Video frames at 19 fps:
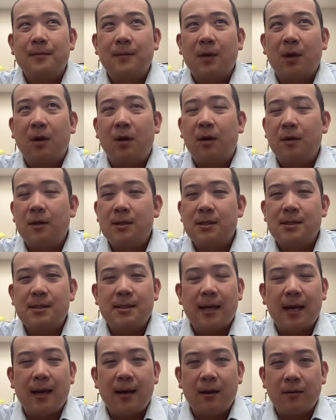All the
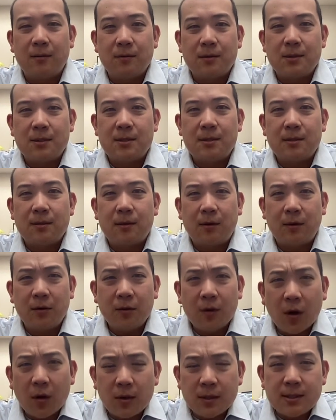sounds. Are you
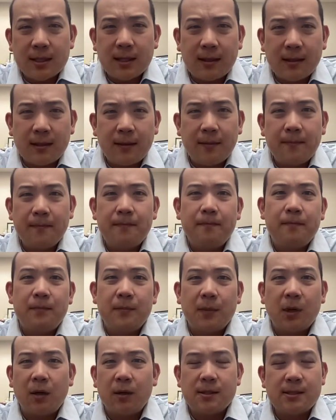noticing them?
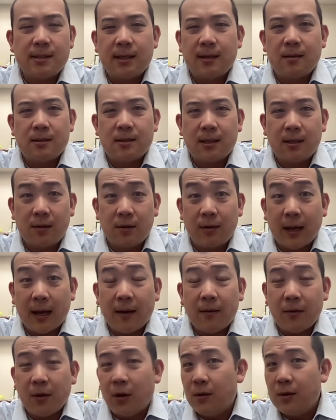All the sounds that you're
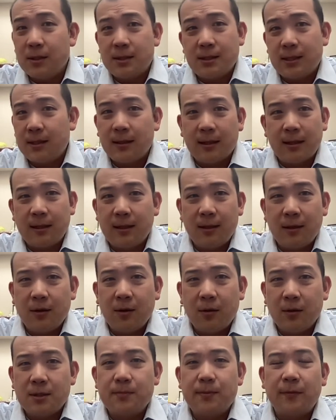now noticing that you didn't
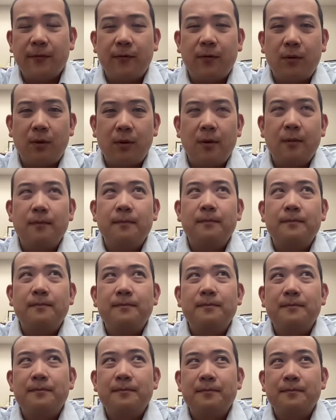notice before?
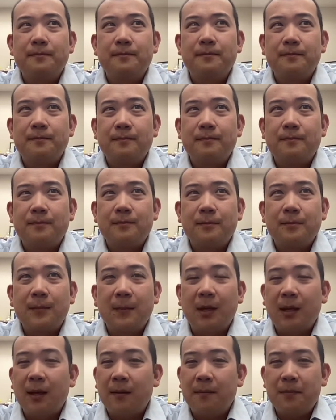
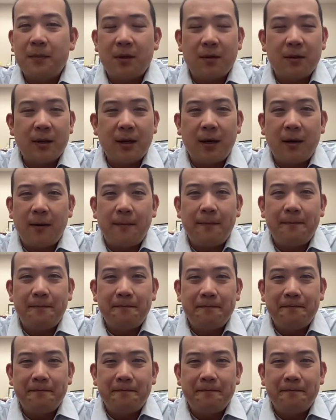Yep, they're there.